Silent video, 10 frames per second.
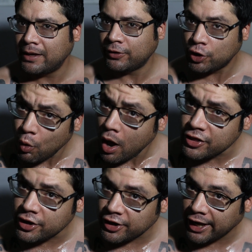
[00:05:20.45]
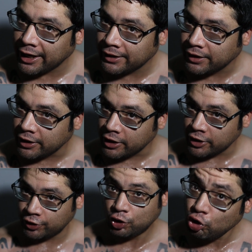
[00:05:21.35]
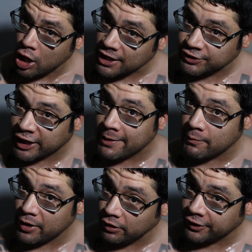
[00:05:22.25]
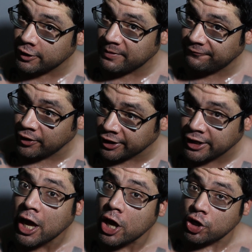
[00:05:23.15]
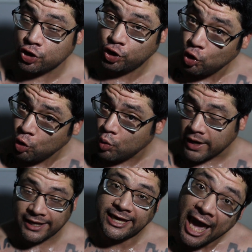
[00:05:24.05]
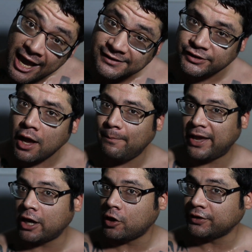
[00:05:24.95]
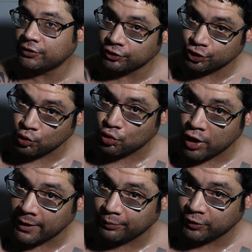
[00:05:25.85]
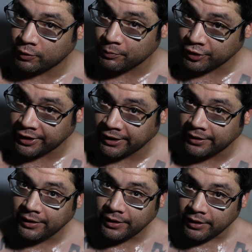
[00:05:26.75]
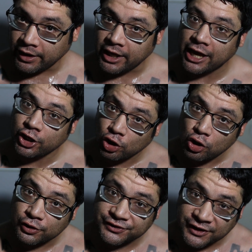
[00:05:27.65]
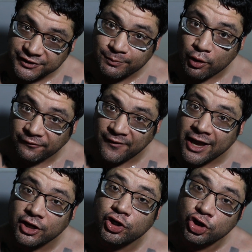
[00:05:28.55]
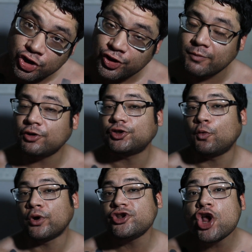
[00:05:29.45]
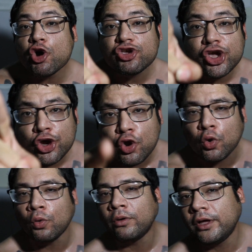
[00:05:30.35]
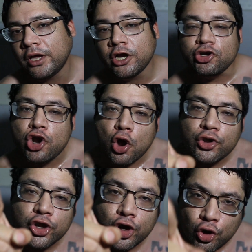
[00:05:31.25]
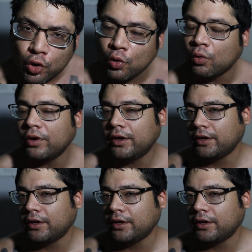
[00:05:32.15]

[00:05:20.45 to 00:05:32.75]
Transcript: You, on the other hand, you lost your capability to be funny. You can't stop pandering to the true crime community. And you're a little sussy boy faggot. You're the emotional one. No, you. No, you.